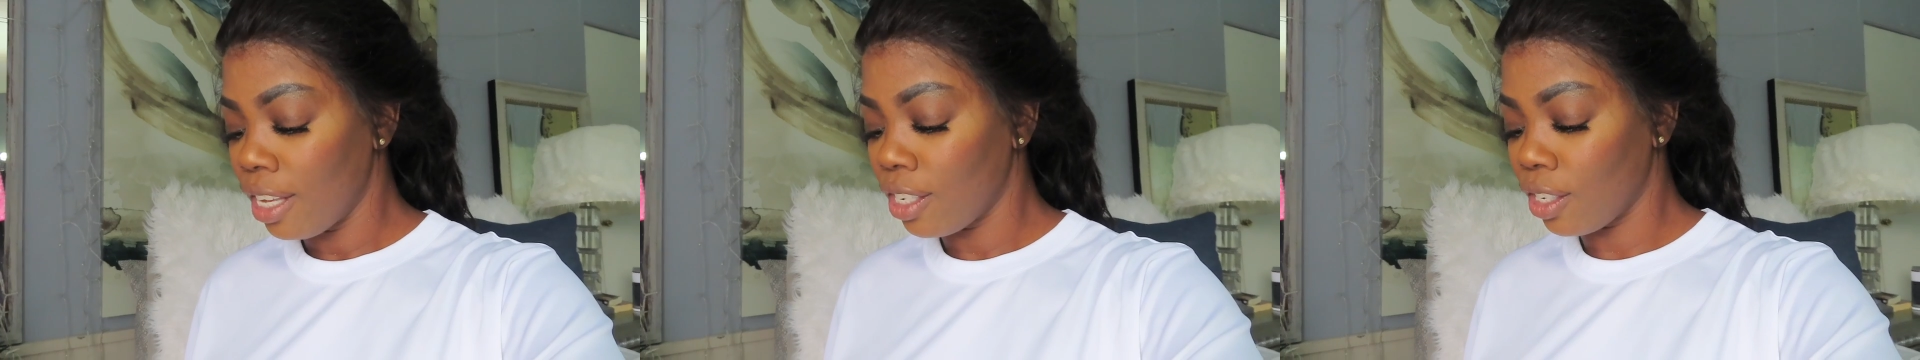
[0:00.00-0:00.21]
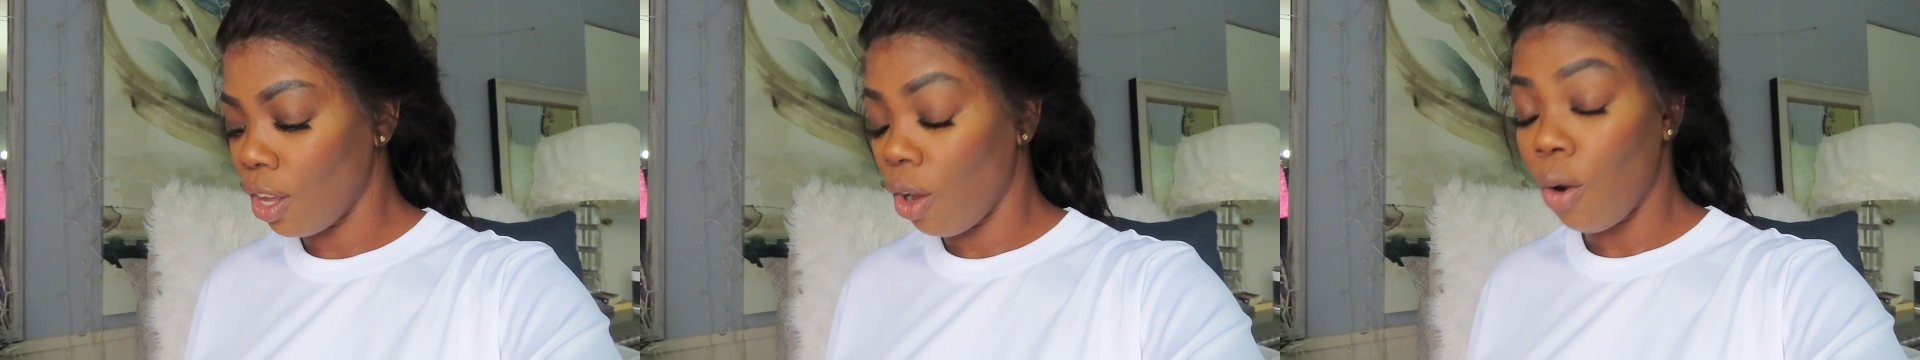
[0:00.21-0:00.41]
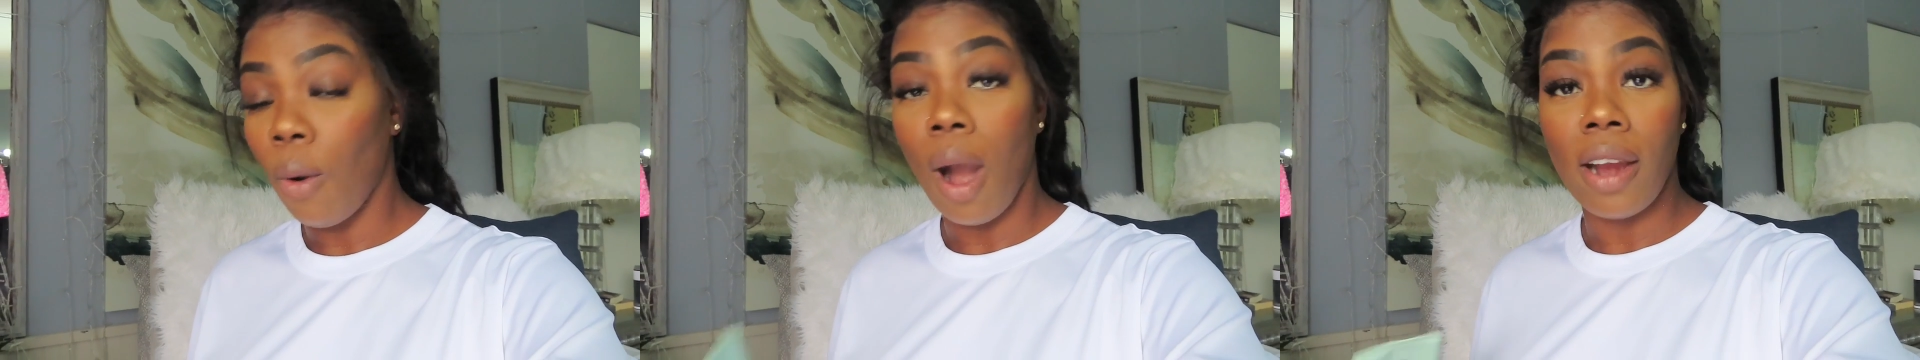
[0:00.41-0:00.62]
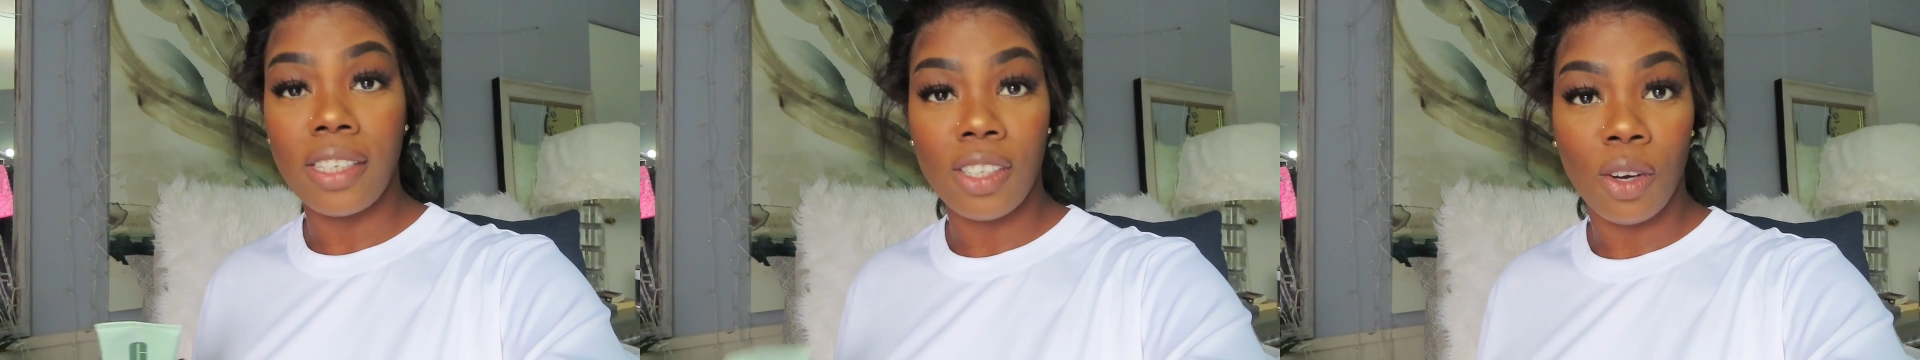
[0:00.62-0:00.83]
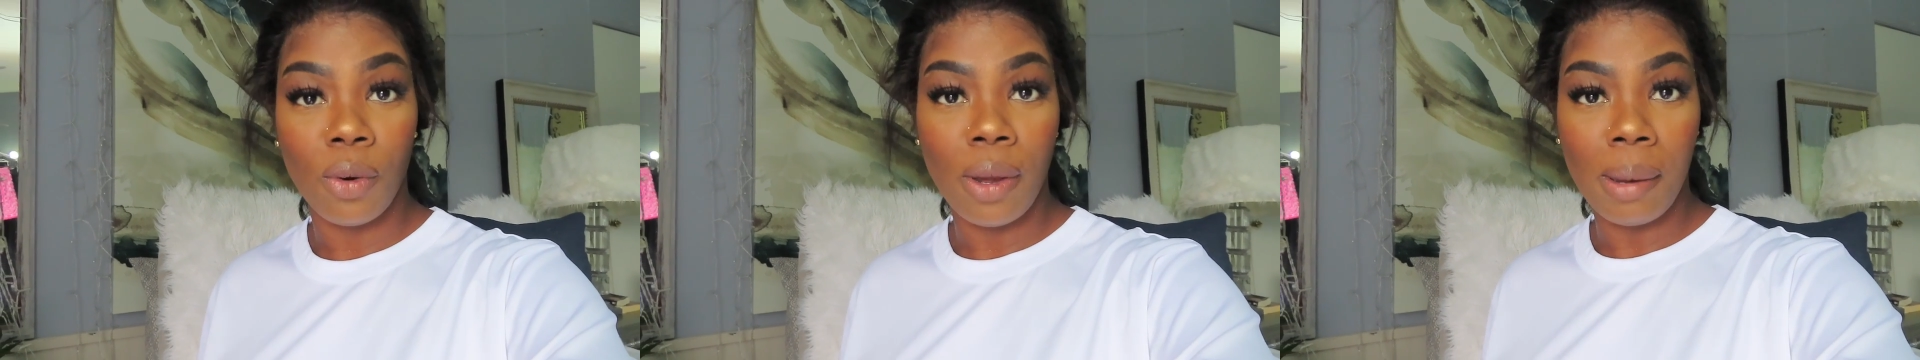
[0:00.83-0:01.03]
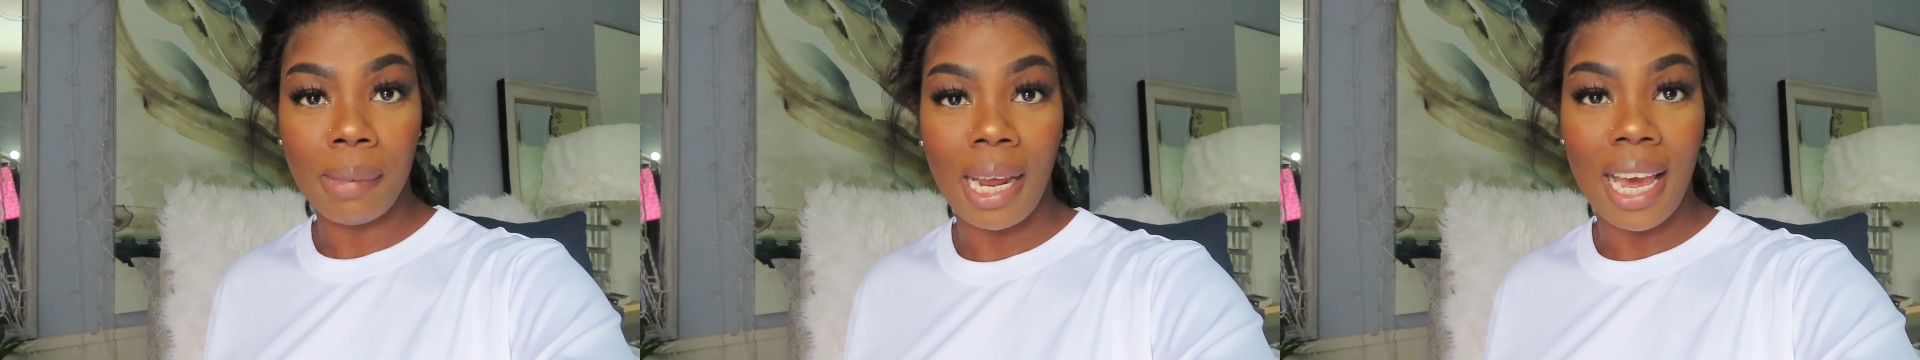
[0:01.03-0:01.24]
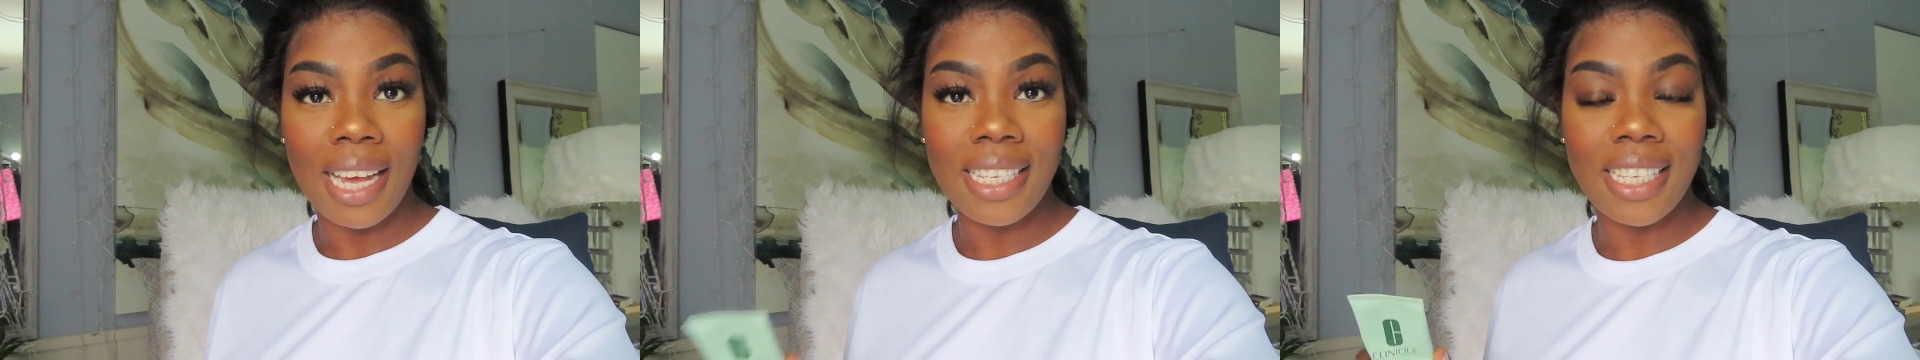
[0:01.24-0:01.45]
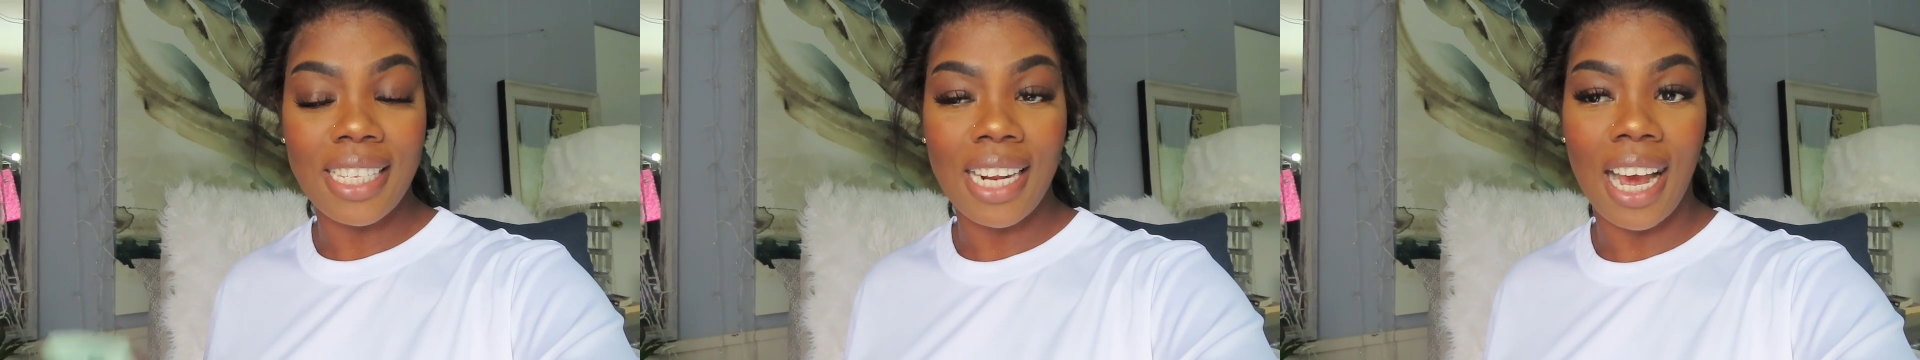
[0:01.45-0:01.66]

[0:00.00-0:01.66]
so i told him last